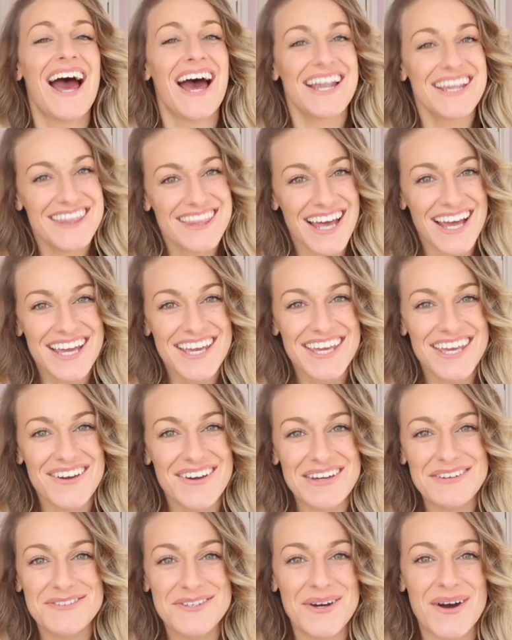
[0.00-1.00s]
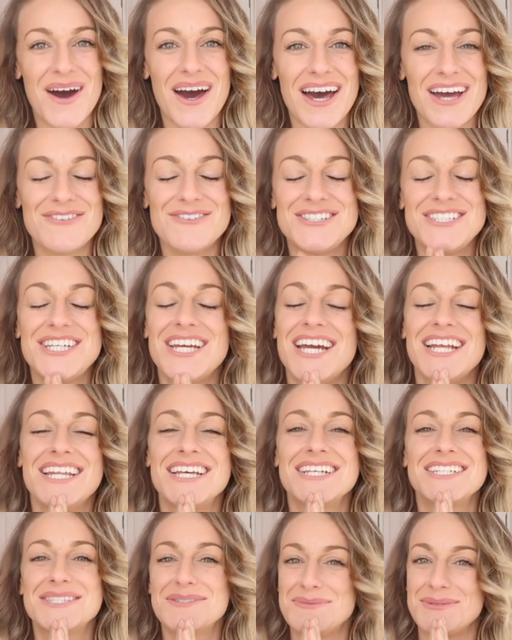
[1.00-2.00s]
and thank you if you are a
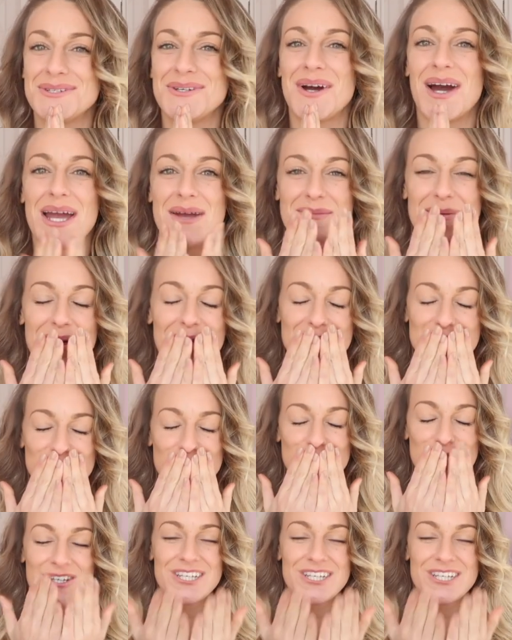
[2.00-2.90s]
returning subscriber.